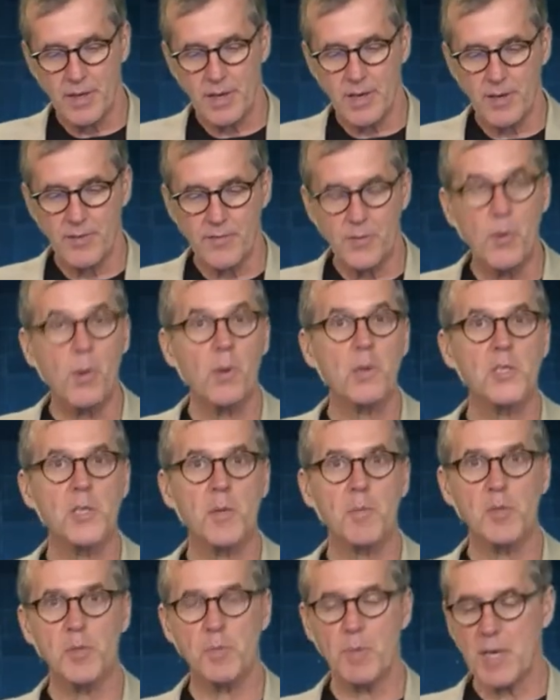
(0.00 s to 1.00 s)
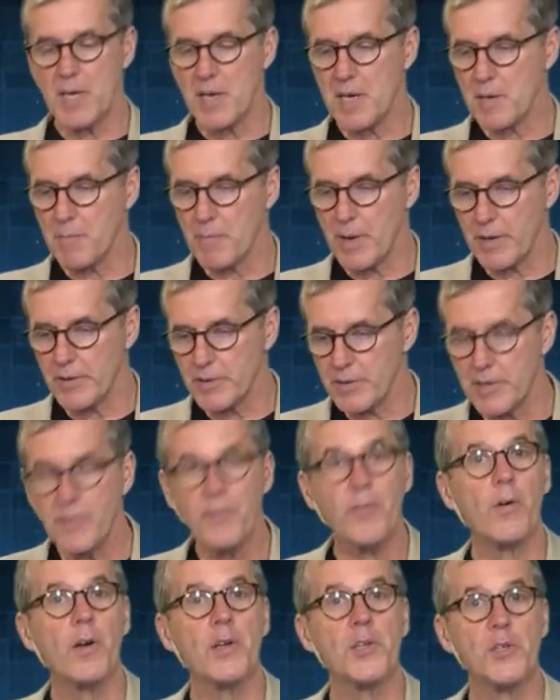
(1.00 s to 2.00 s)
And of course, I'm speaking about
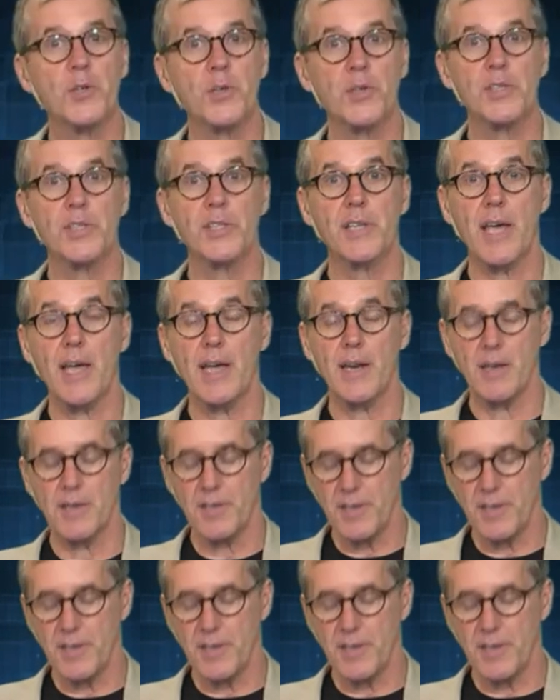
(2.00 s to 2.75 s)
differential scanning